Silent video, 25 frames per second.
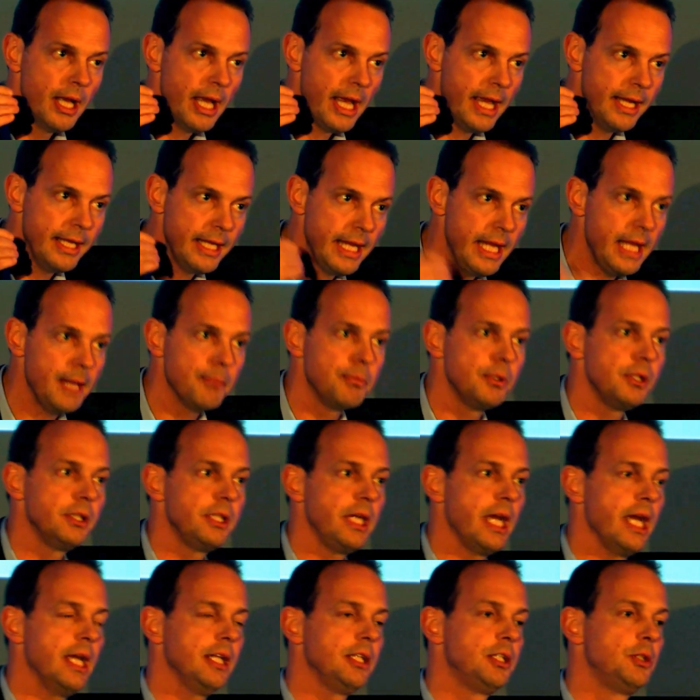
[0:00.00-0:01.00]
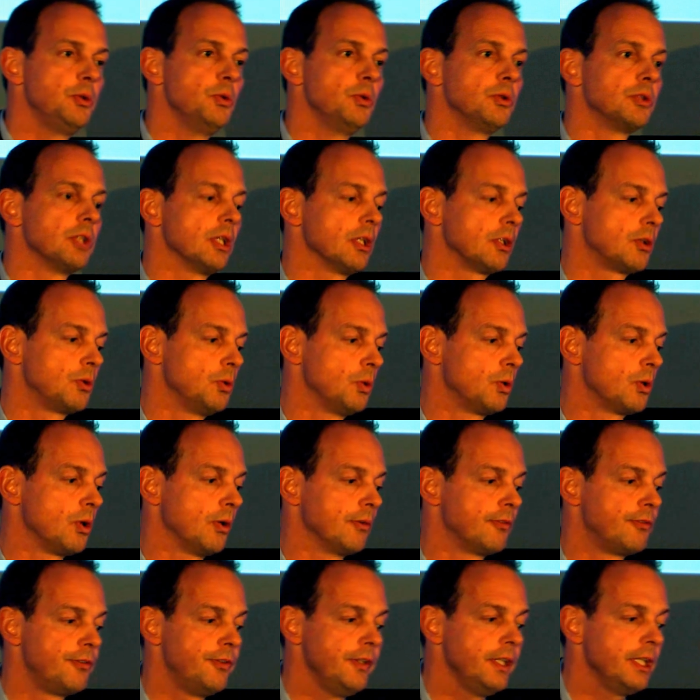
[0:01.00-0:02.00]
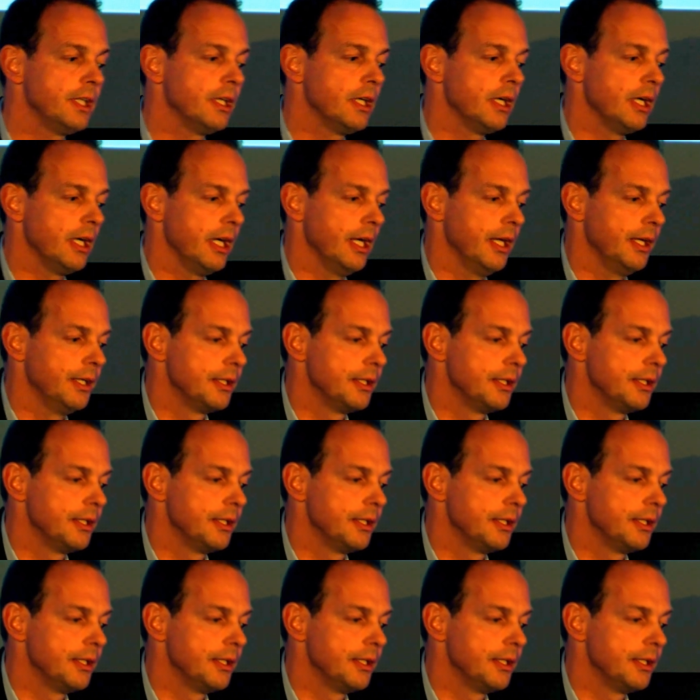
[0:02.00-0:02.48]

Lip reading: enable the end user to configure